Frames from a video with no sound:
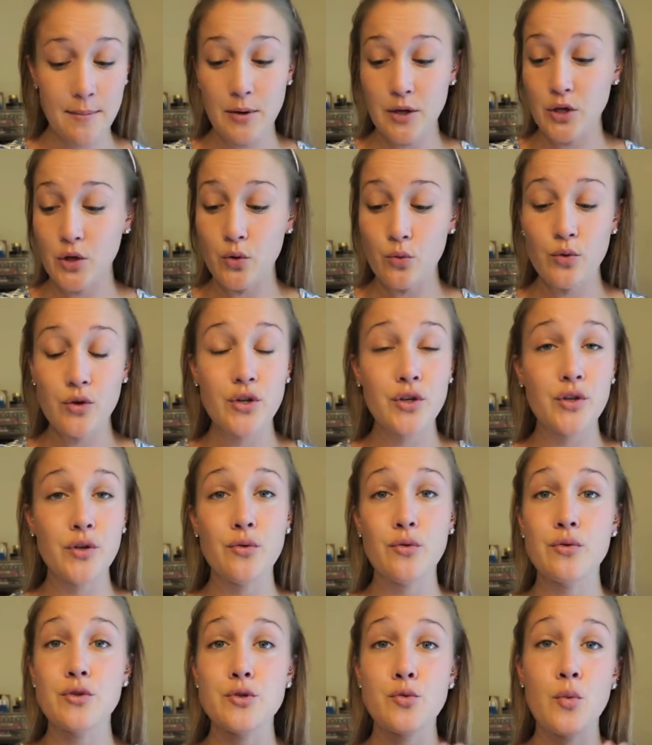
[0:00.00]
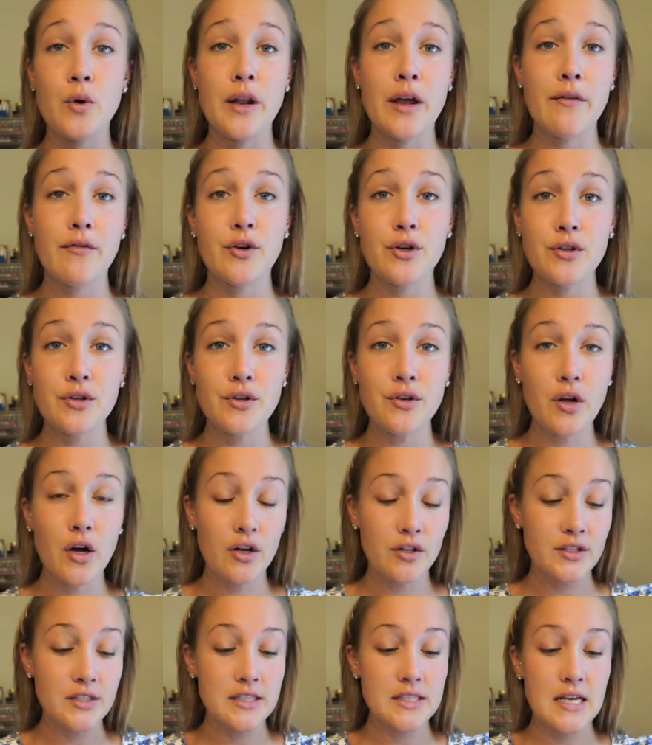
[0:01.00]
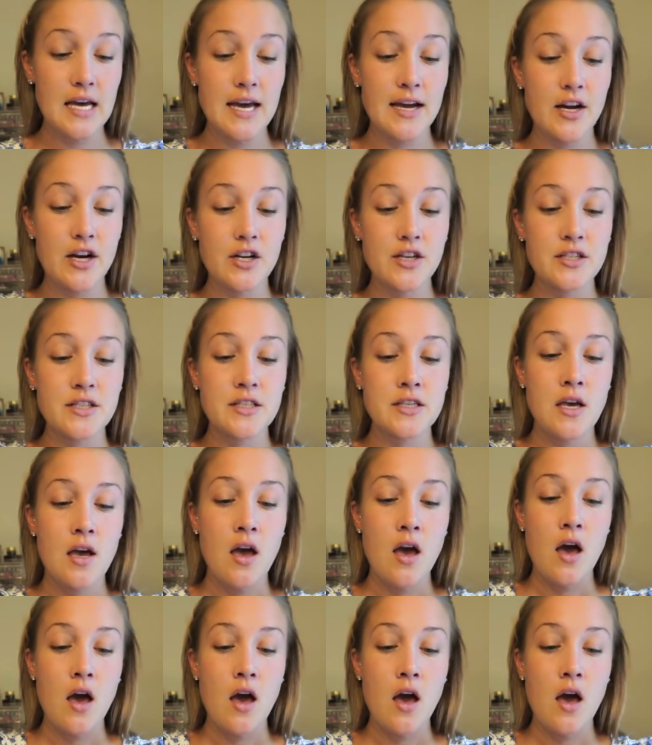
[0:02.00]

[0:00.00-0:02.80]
but you could use whatever your little heart desires.